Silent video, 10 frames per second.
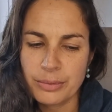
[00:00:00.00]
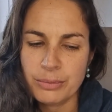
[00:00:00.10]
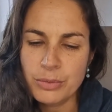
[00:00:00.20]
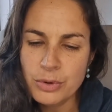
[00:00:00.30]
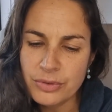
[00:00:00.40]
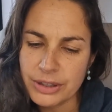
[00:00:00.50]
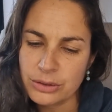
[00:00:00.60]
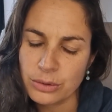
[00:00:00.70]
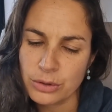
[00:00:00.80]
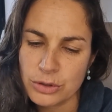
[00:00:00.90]
moving
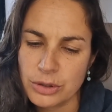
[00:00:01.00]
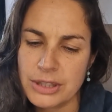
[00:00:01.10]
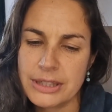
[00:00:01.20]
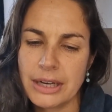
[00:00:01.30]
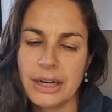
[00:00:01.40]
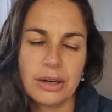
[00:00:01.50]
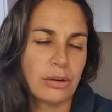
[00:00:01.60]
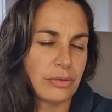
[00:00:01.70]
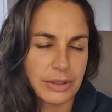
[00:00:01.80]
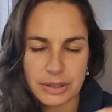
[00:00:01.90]
towards a desire
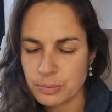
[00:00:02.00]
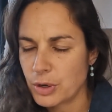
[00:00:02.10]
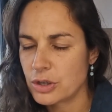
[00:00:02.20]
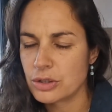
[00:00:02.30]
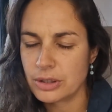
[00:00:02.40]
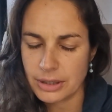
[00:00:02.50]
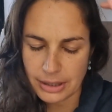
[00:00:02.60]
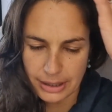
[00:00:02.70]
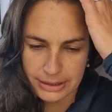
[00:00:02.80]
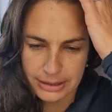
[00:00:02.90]
of expression,
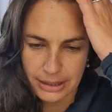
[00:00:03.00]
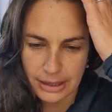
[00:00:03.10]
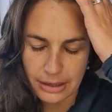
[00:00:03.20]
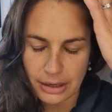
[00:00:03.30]
let's say,